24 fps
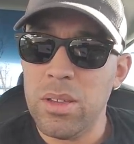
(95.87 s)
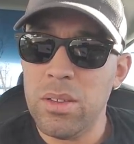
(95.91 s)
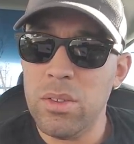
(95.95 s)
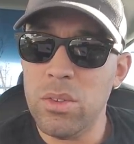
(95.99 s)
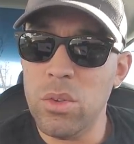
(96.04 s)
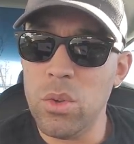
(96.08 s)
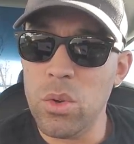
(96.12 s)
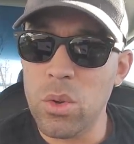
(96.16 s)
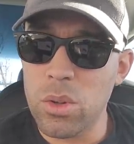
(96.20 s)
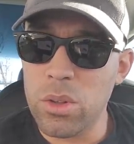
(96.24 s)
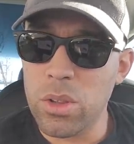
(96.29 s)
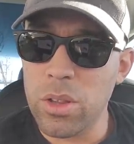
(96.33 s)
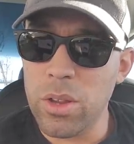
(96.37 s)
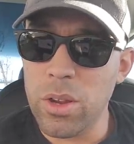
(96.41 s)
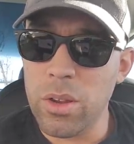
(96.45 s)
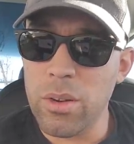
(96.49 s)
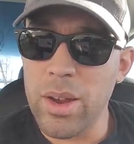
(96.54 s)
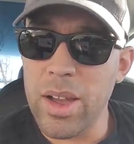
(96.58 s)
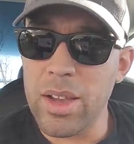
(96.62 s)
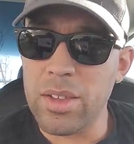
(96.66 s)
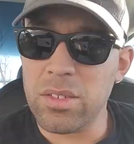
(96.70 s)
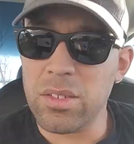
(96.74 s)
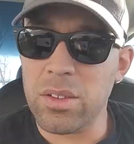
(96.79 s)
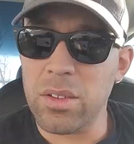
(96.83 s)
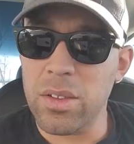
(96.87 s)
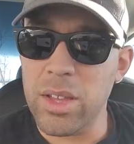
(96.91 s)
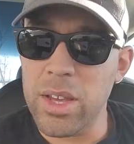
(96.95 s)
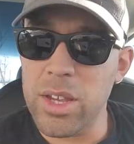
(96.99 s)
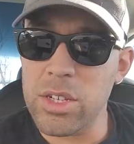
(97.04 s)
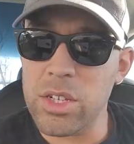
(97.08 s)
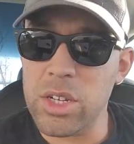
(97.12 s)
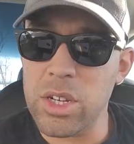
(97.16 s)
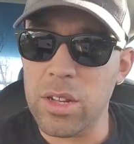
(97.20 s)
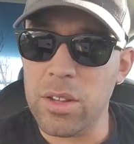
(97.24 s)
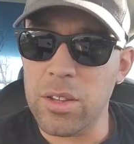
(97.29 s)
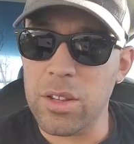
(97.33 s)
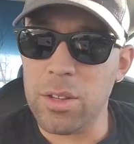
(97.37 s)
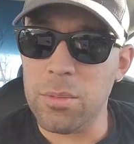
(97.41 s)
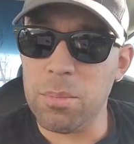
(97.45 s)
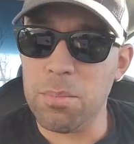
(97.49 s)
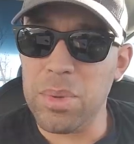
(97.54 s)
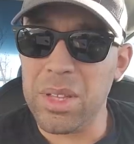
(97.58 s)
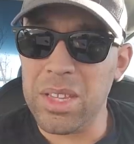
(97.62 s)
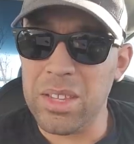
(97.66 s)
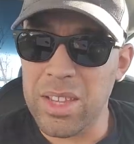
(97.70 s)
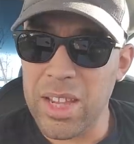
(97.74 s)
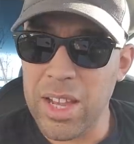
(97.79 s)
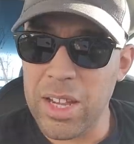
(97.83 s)
nuclear escalation, the
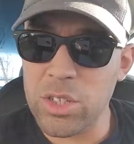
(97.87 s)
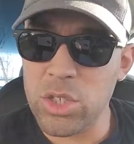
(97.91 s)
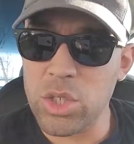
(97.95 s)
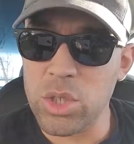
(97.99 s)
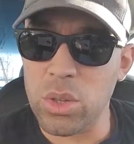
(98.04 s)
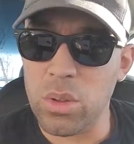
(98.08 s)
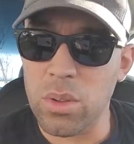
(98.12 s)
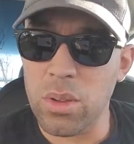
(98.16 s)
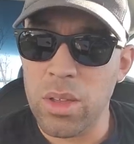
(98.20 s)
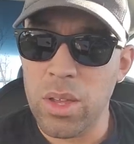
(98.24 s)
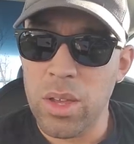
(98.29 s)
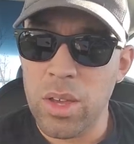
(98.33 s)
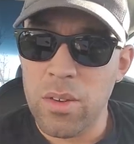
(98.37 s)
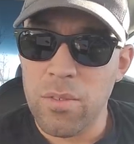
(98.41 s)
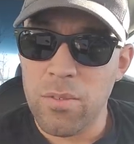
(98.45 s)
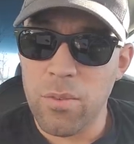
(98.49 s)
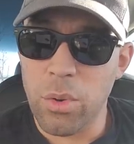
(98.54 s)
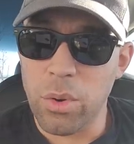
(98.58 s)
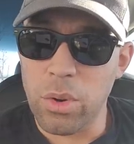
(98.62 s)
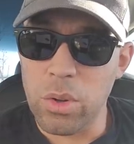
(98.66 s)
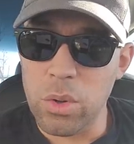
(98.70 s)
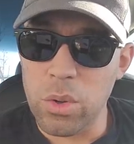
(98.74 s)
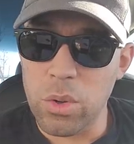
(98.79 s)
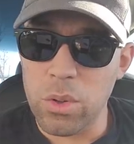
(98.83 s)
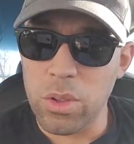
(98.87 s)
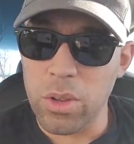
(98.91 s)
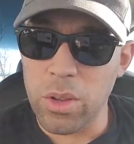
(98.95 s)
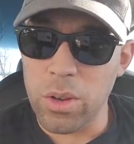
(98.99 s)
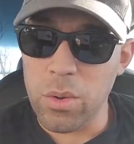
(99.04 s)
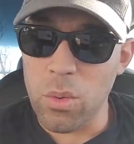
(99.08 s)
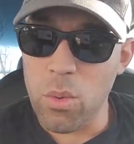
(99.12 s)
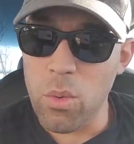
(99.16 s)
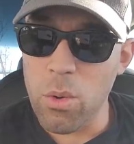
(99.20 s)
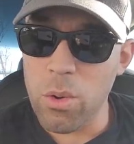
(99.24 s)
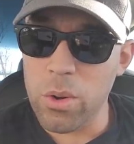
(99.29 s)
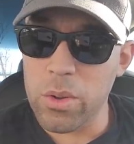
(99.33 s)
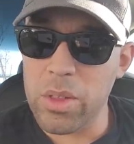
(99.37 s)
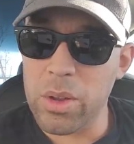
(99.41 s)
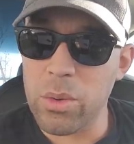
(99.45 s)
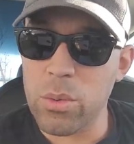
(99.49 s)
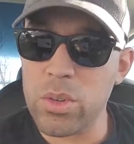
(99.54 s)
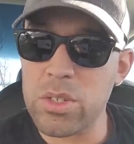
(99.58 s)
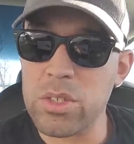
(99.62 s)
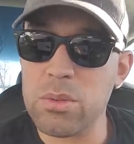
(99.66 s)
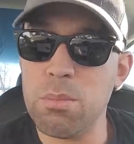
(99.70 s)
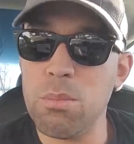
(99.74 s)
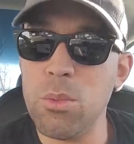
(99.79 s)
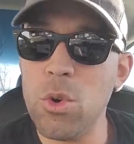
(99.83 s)
potential for nuclear war. There
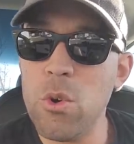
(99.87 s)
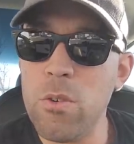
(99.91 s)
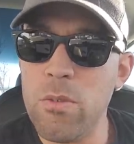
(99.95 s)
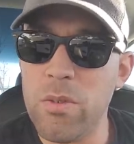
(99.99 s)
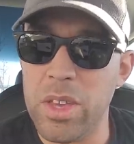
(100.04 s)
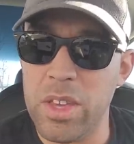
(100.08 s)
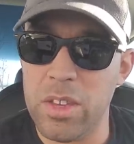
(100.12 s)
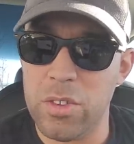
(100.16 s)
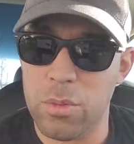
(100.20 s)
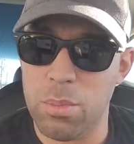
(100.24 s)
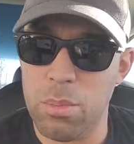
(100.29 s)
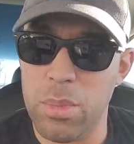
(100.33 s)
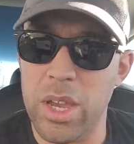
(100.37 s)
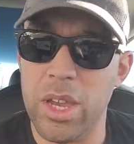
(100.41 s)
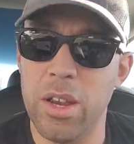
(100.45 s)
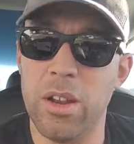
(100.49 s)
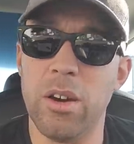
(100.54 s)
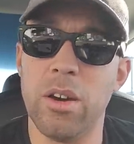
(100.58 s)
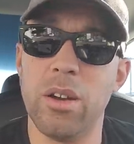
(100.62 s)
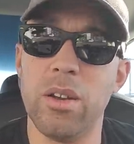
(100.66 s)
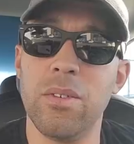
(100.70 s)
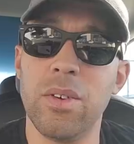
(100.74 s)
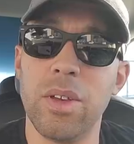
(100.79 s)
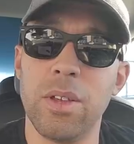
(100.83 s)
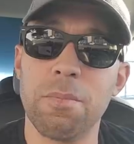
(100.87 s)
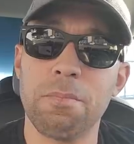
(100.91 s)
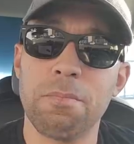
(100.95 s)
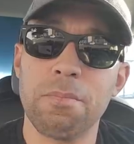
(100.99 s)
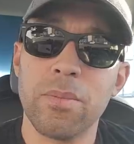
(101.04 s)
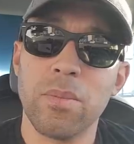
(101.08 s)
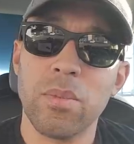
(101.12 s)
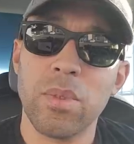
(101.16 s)
was movies made out of it.